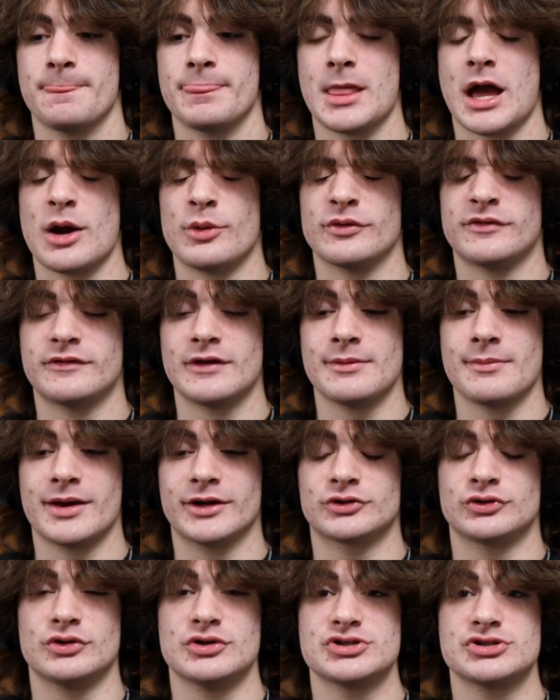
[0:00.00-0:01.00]
I would say
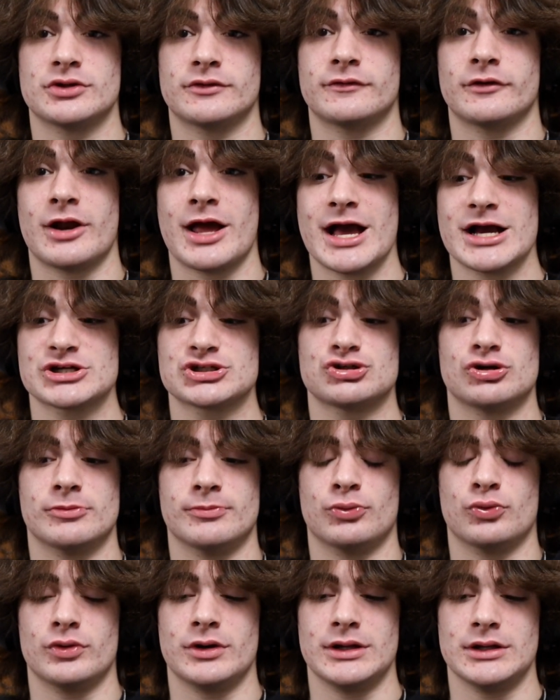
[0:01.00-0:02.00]
micronutrients are extra
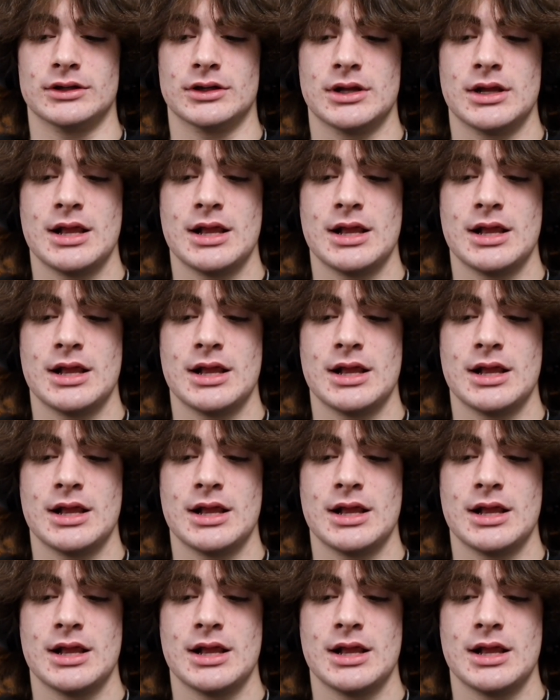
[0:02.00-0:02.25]
important